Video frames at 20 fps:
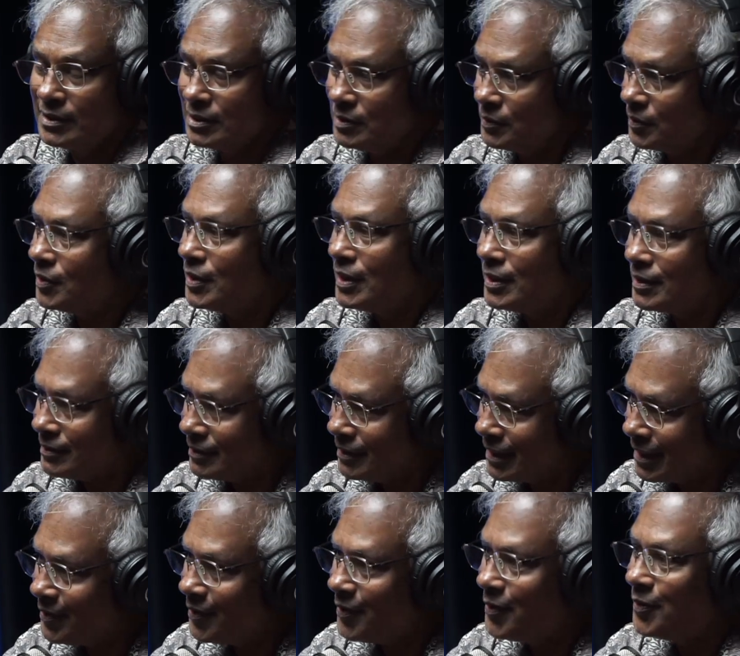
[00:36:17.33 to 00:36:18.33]
So you've got to
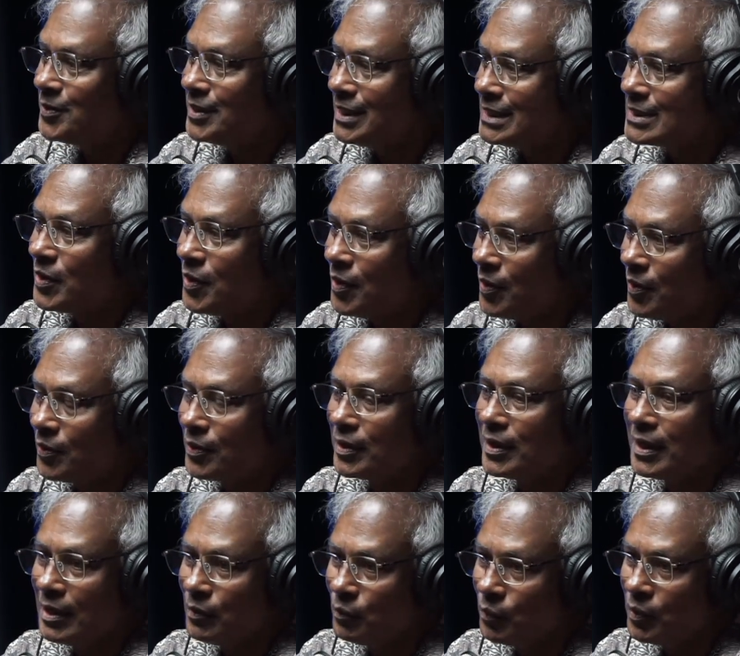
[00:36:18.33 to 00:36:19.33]
take all these on
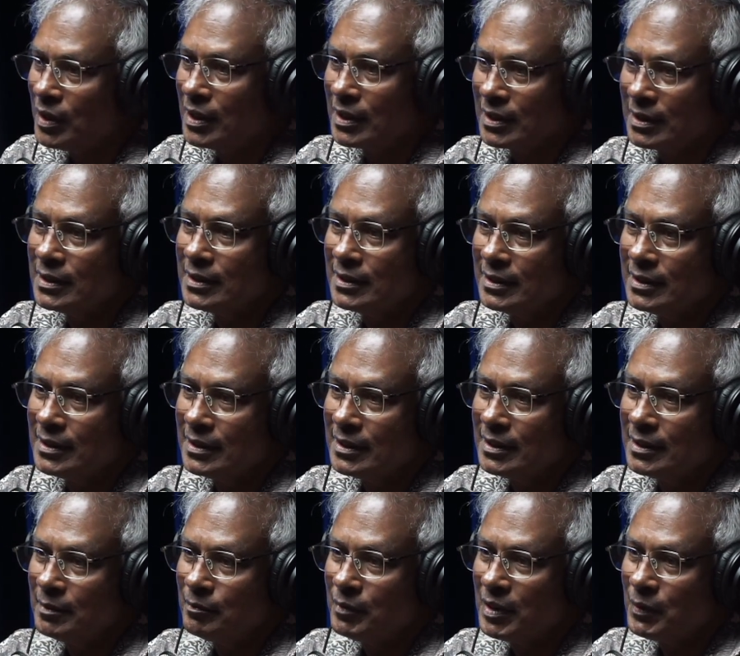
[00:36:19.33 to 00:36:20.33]
and work,
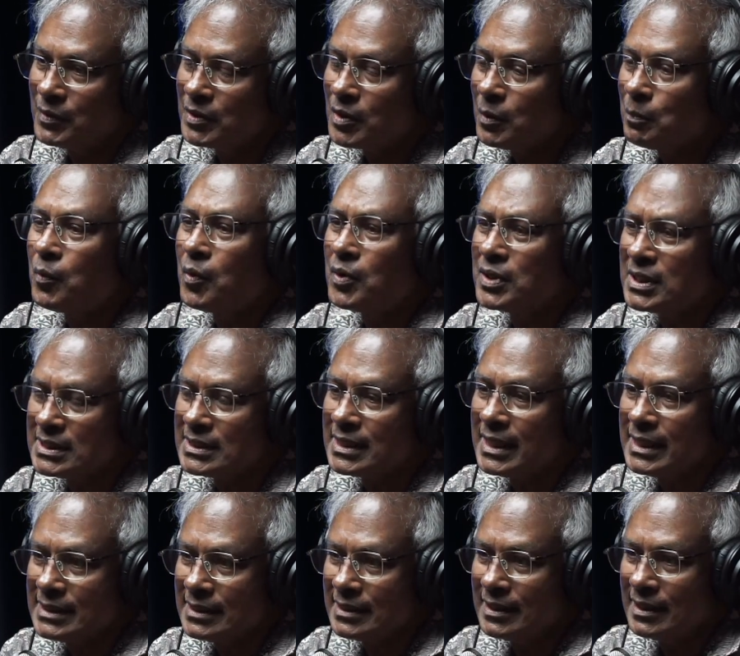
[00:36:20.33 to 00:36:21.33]
but without
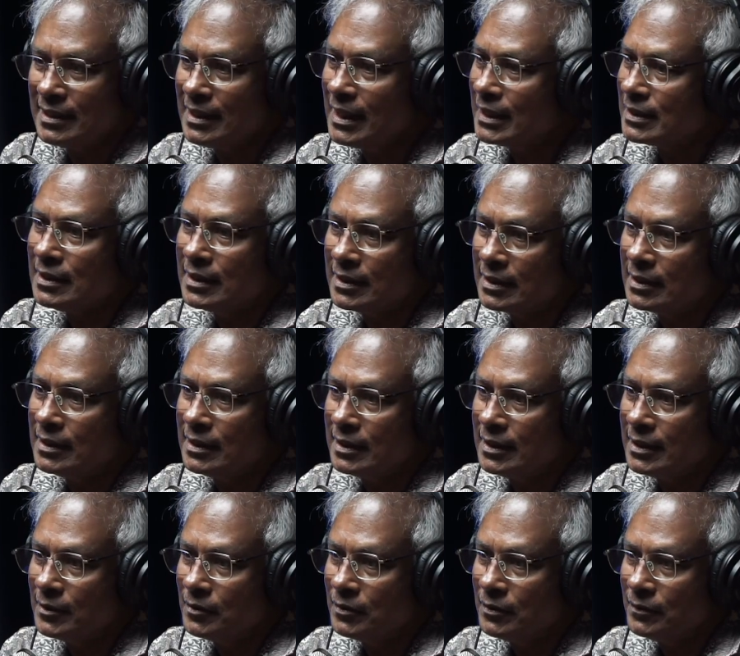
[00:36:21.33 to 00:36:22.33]
politicizing it
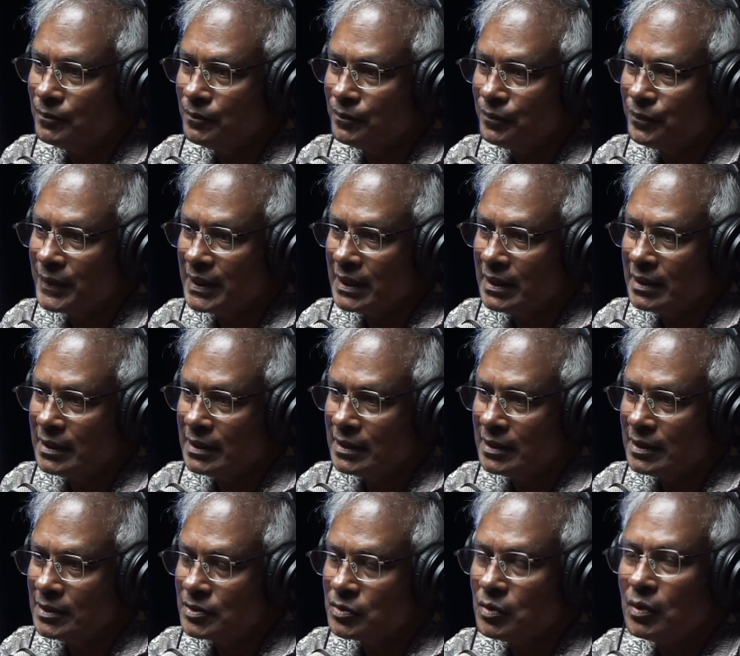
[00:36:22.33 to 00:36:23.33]
ethnically,
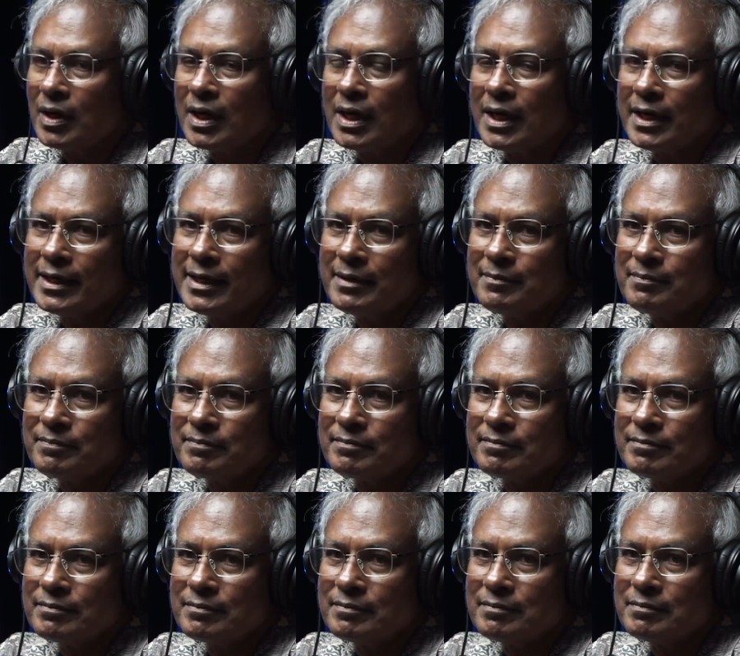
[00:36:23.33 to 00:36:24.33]
So I am
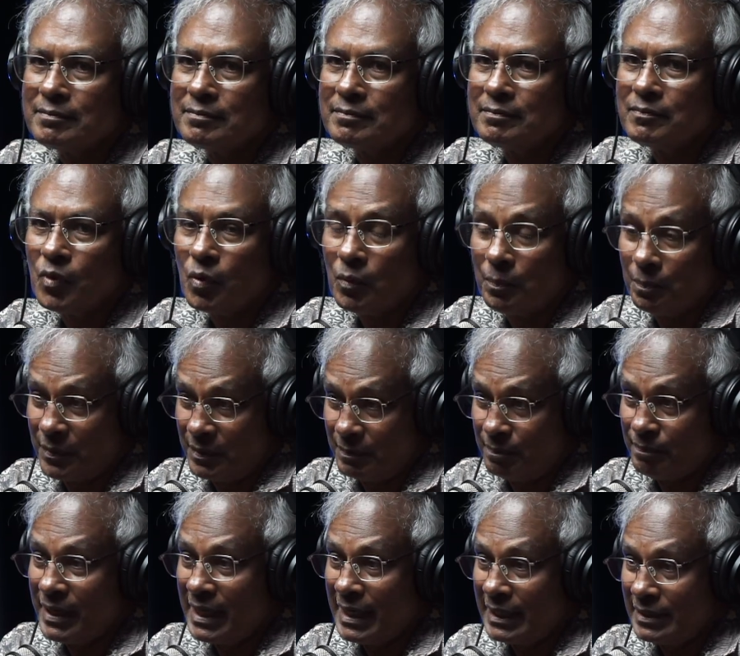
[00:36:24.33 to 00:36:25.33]
more
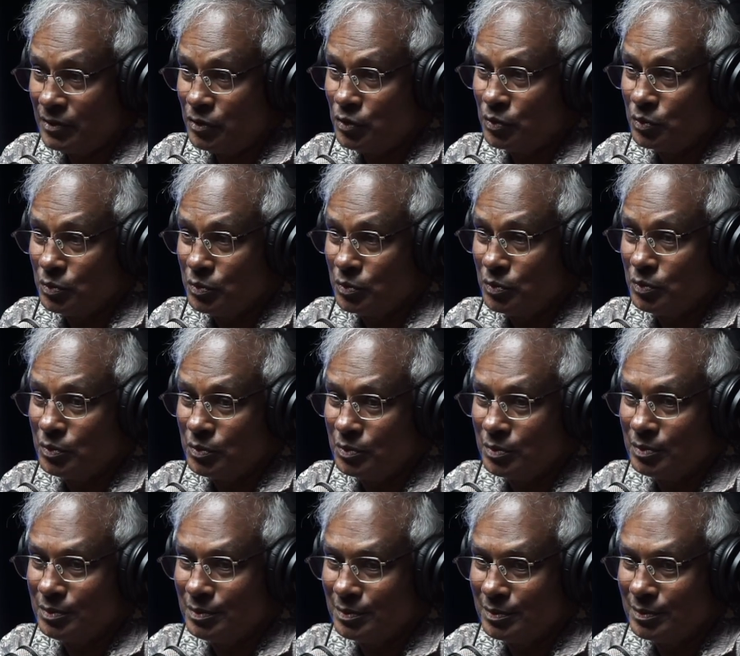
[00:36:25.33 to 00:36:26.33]
prepared to
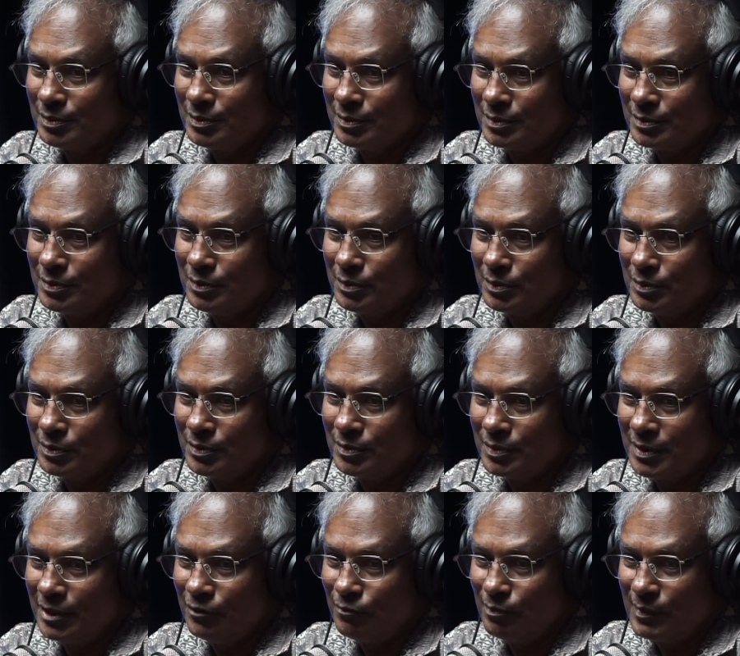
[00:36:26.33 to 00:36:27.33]

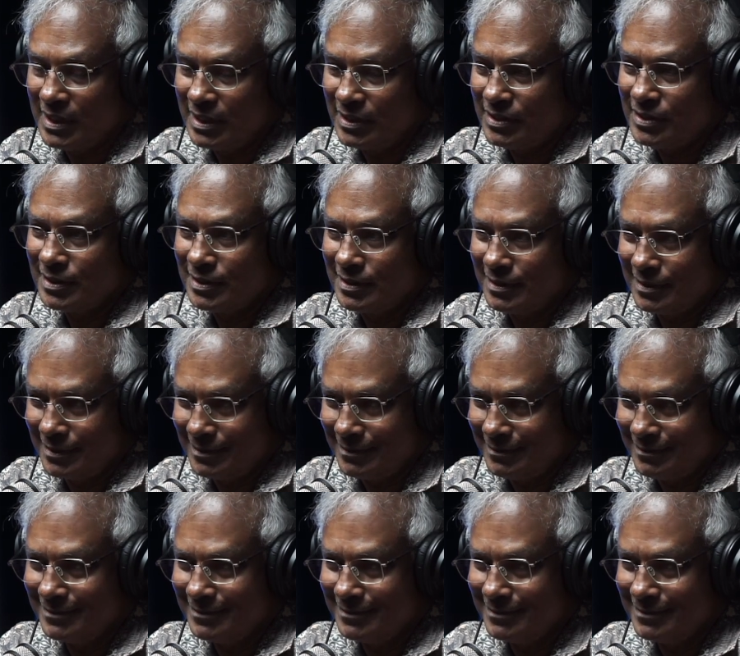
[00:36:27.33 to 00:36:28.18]
give Malaysia,